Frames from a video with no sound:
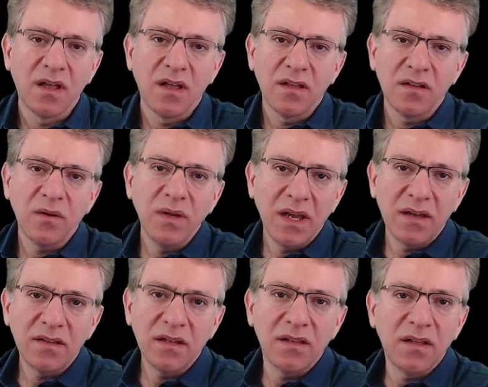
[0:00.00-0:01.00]
So yes,
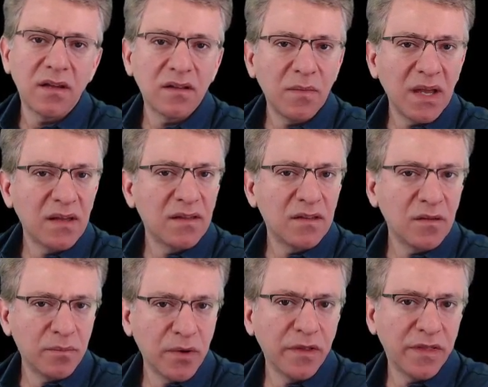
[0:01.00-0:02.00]
it does make
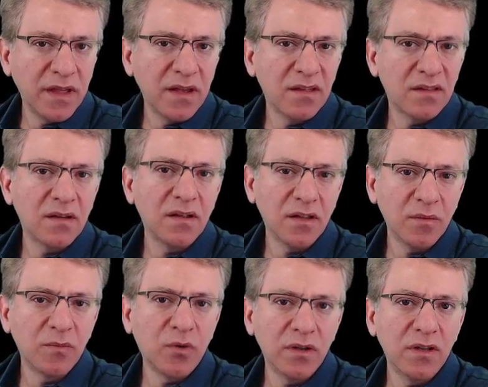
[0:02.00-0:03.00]
simple things a little bit
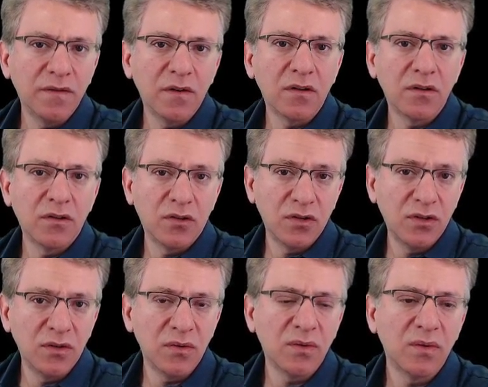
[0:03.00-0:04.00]
more difficult to
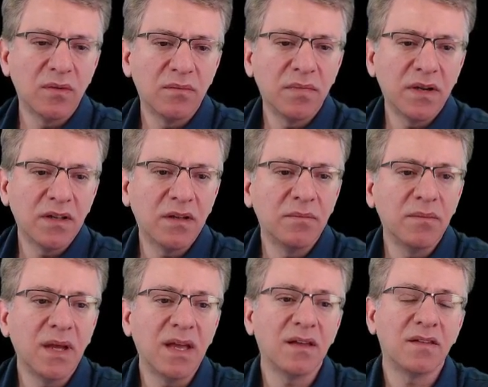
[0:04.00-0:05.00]
do, but it
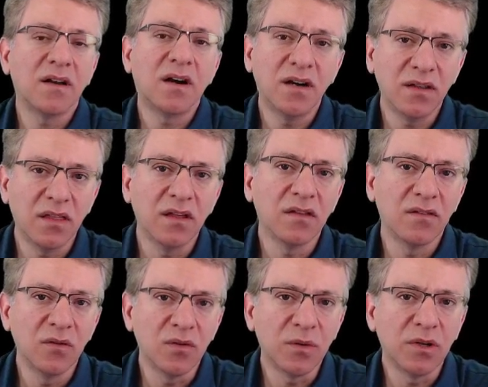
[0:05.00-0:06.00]
makes hard things
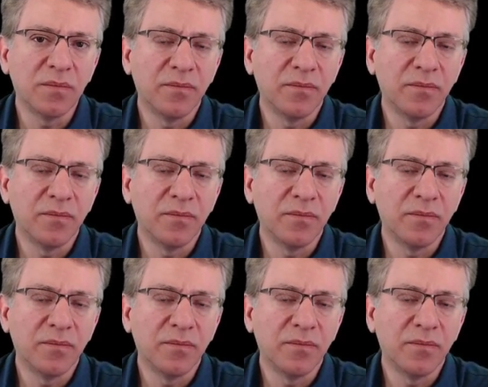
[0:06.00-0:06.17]
doable